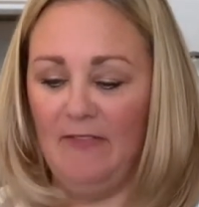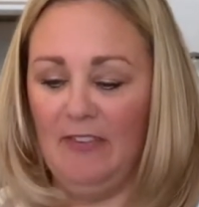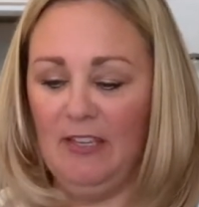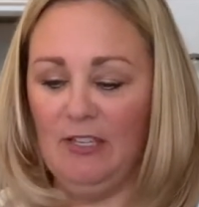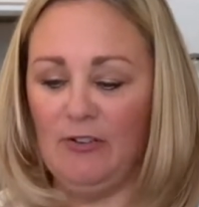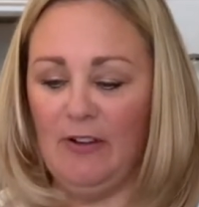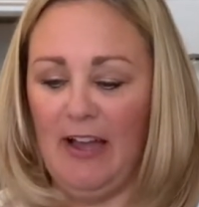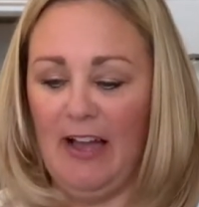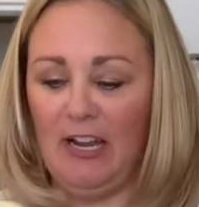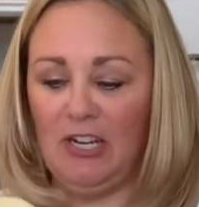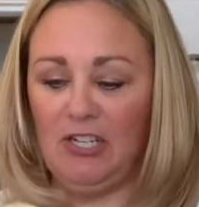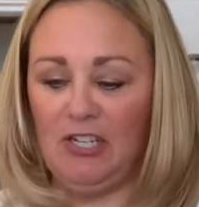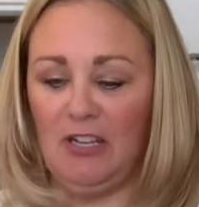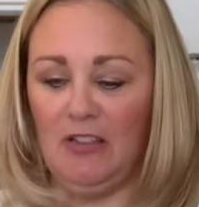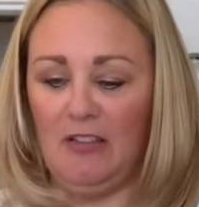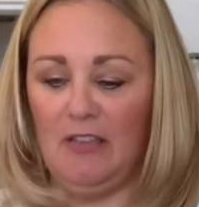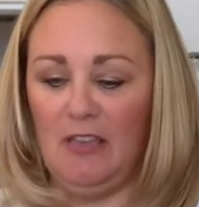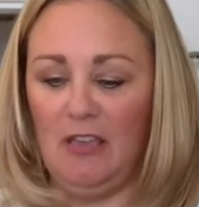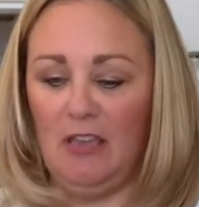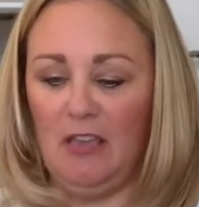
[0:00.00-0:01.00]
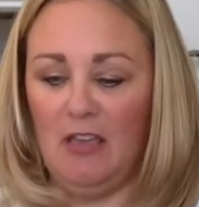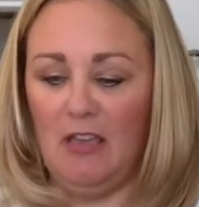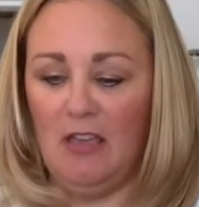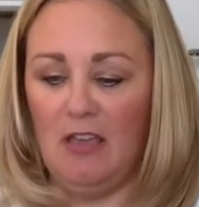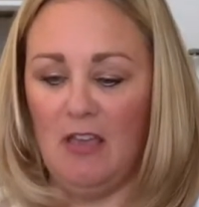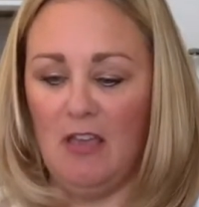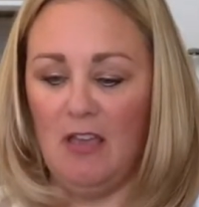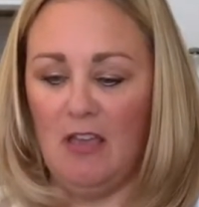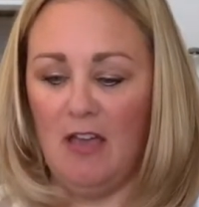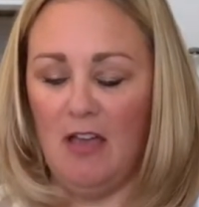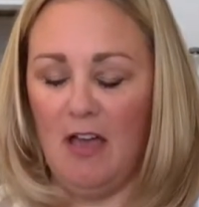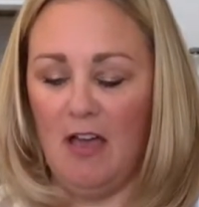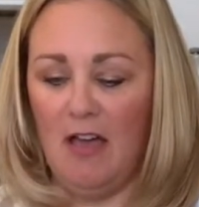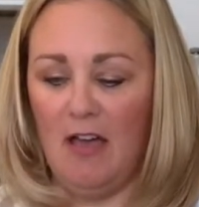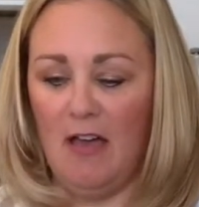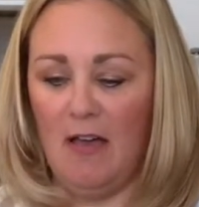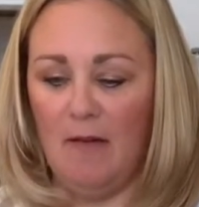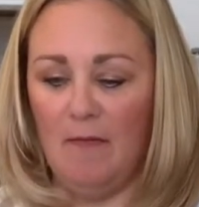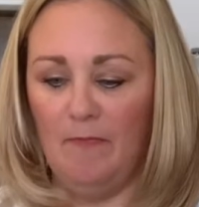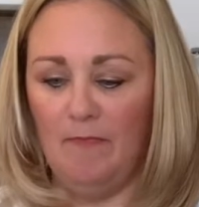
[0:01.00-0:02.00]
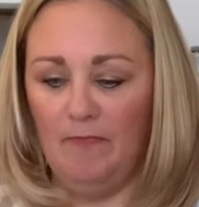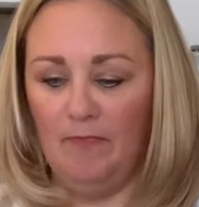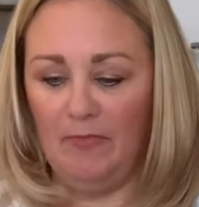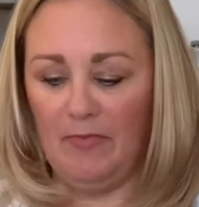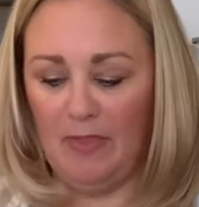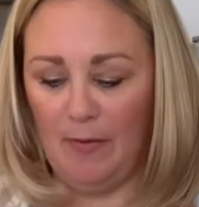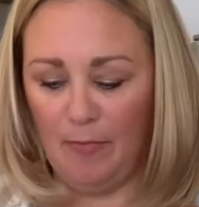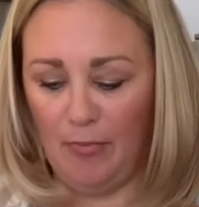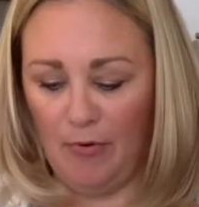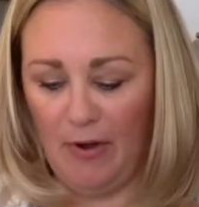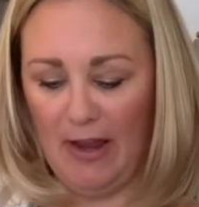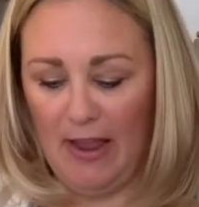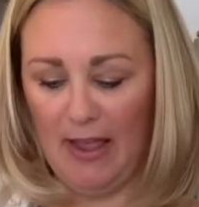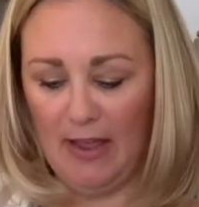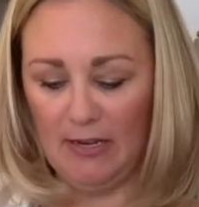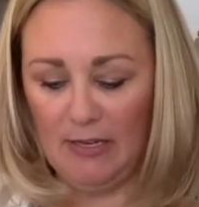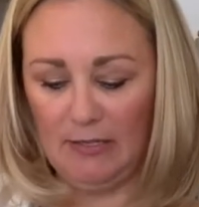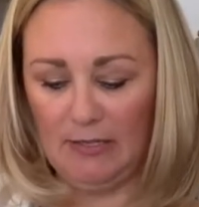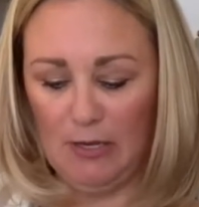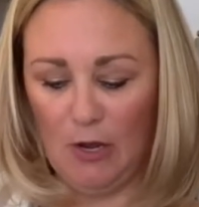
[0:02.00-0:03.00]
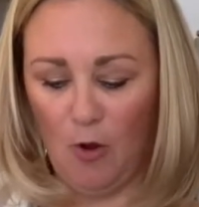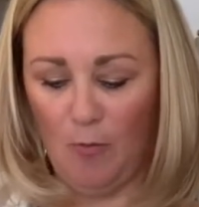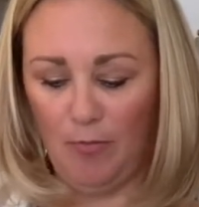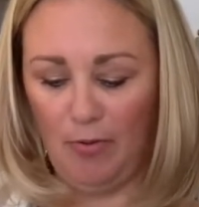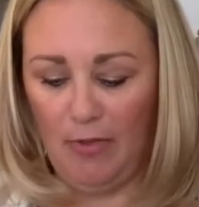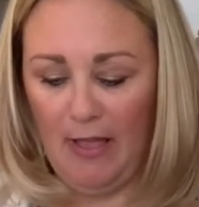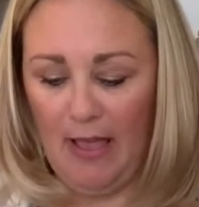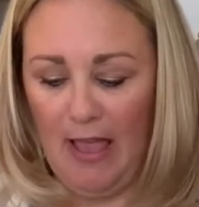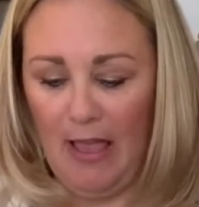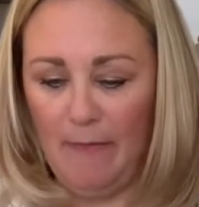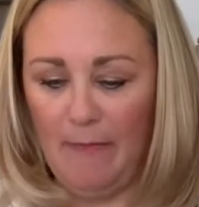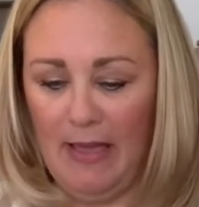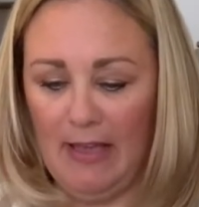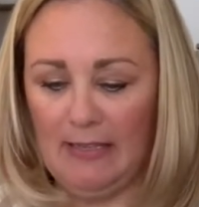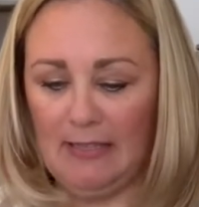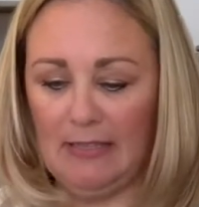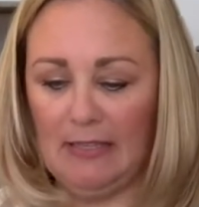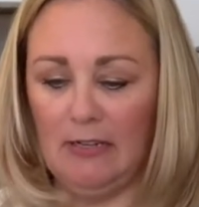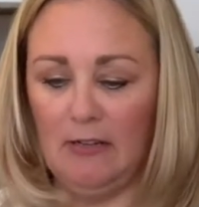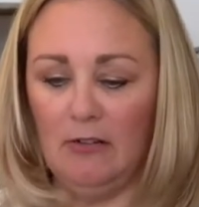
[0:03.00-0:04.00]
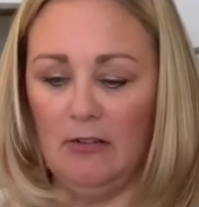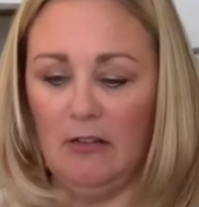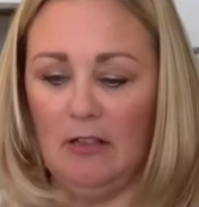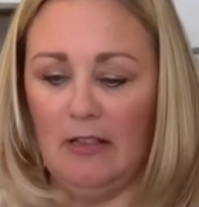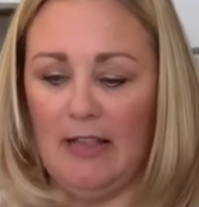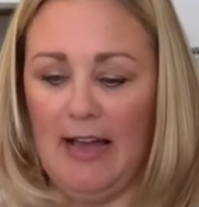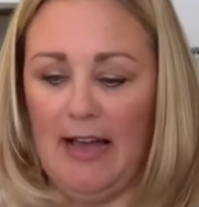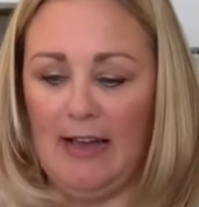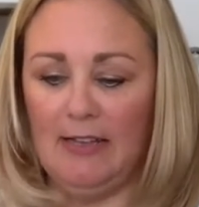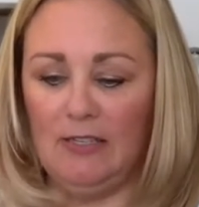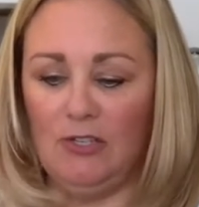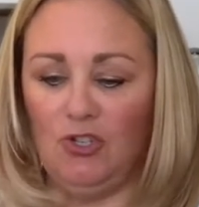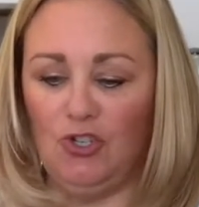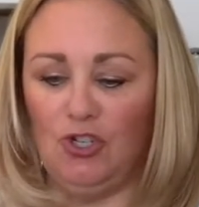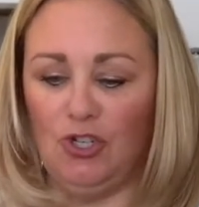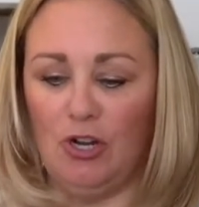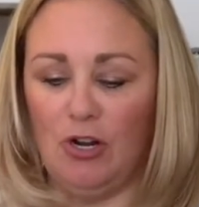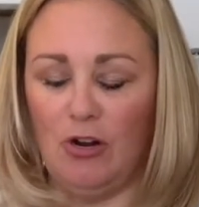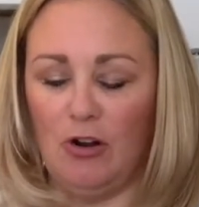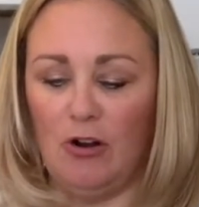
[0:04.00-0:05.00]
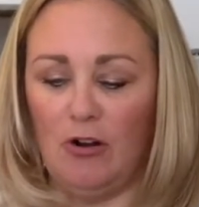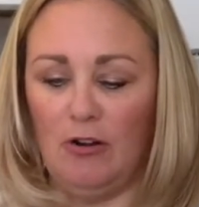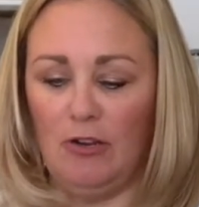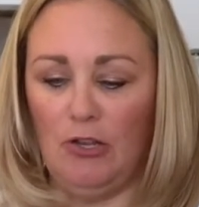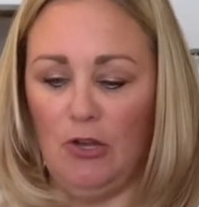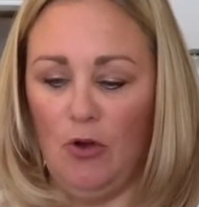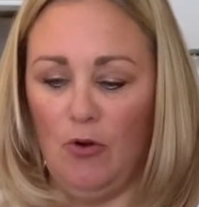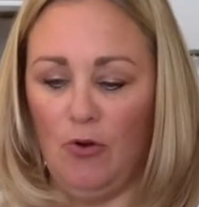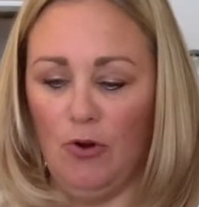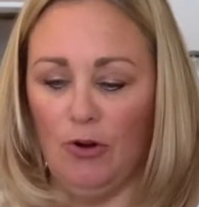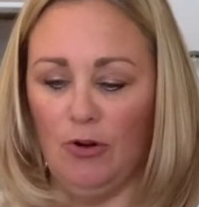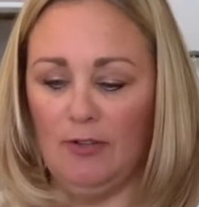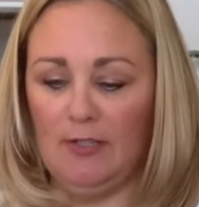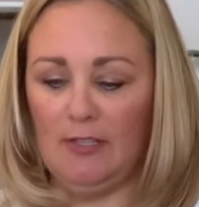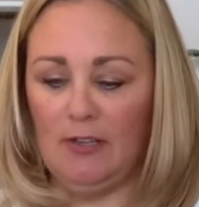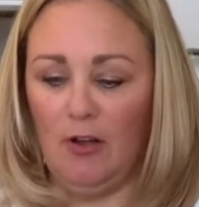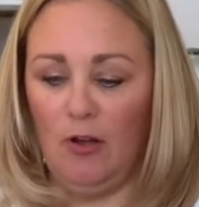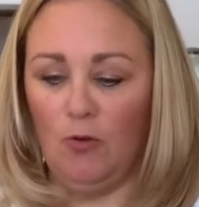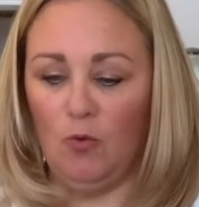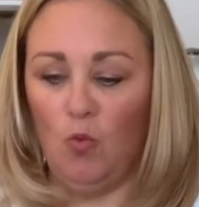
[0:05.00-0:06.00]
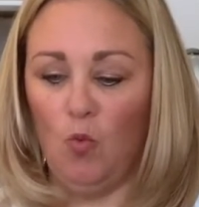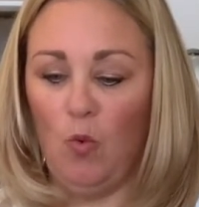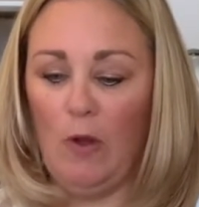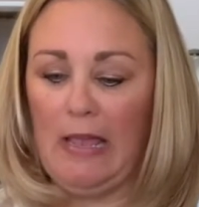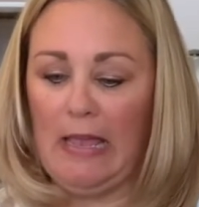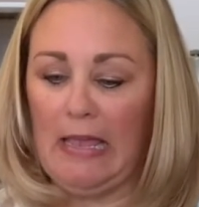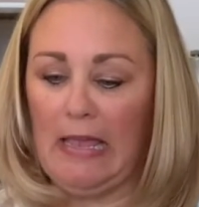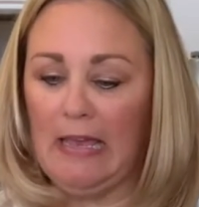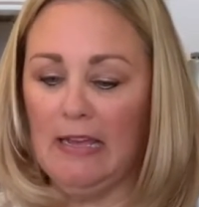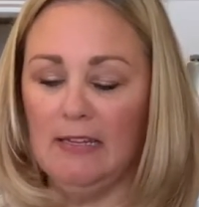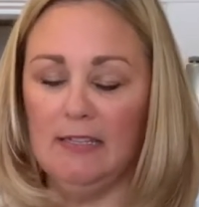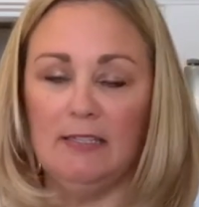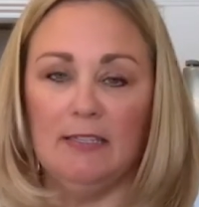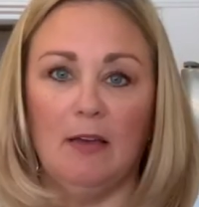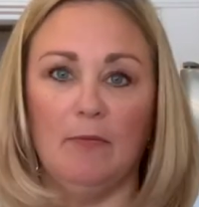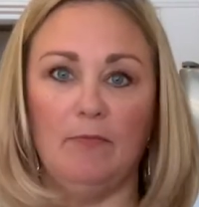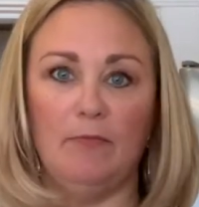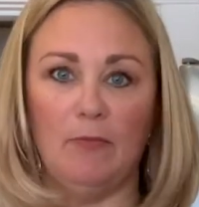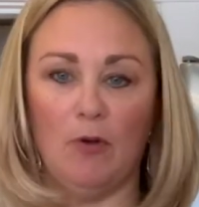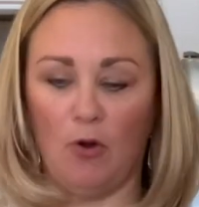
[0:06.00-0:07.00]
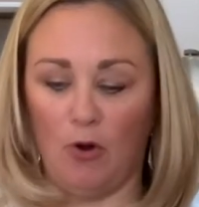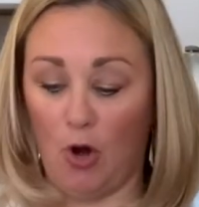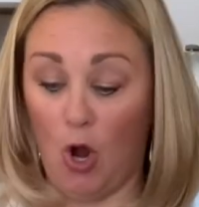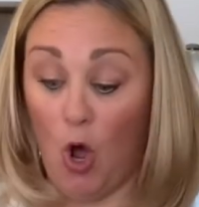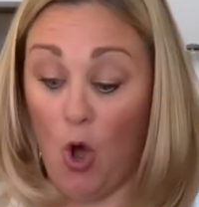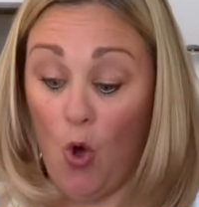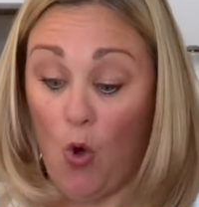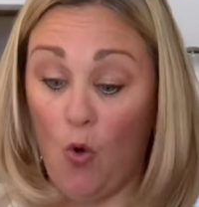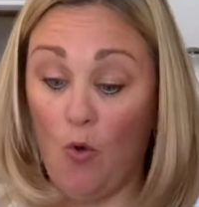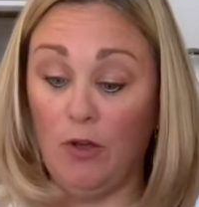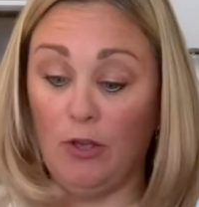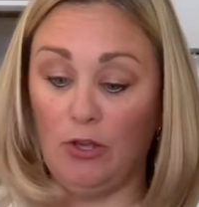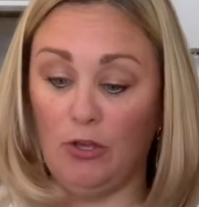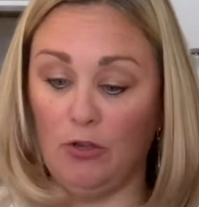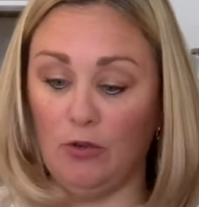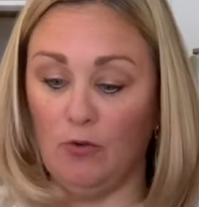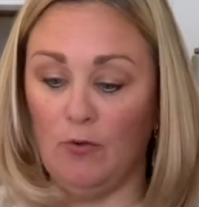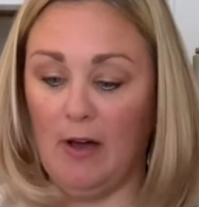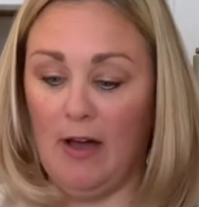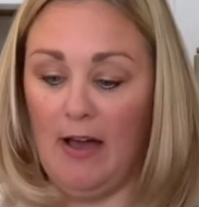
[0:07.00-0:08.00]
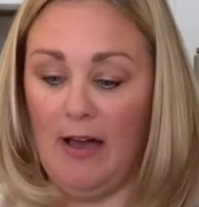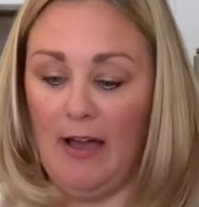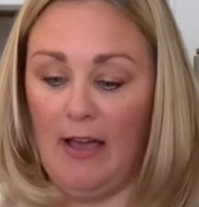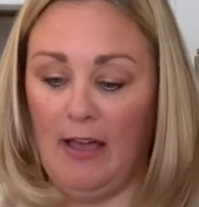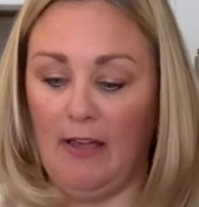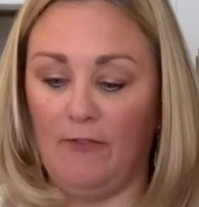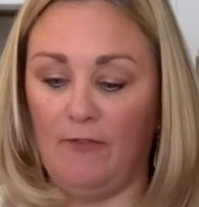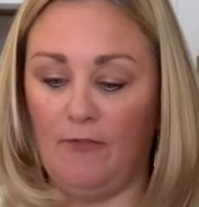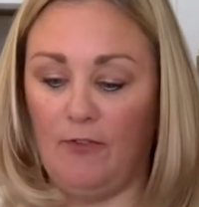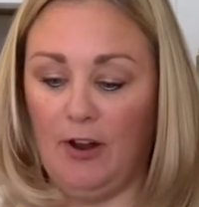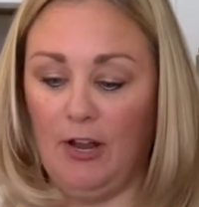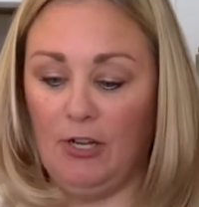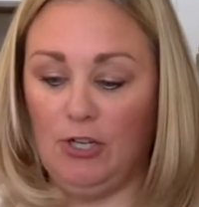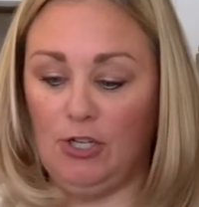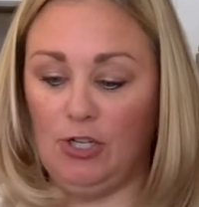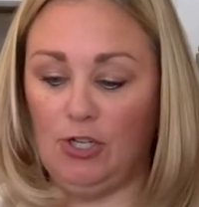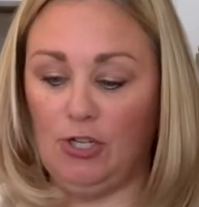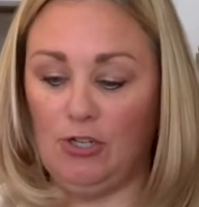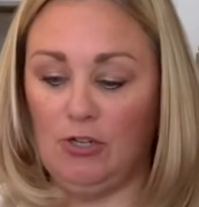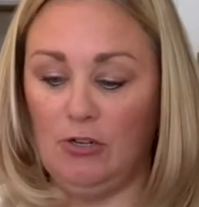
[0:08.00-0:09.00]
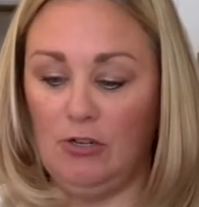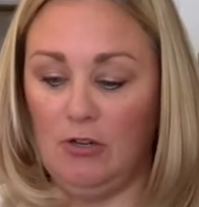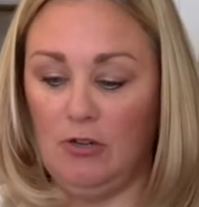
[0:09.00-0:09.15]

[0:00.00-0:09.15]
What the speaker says: These are actually, the brand YOPLAIT makes little glass jarred yogurts called Oui, or O-U-I, French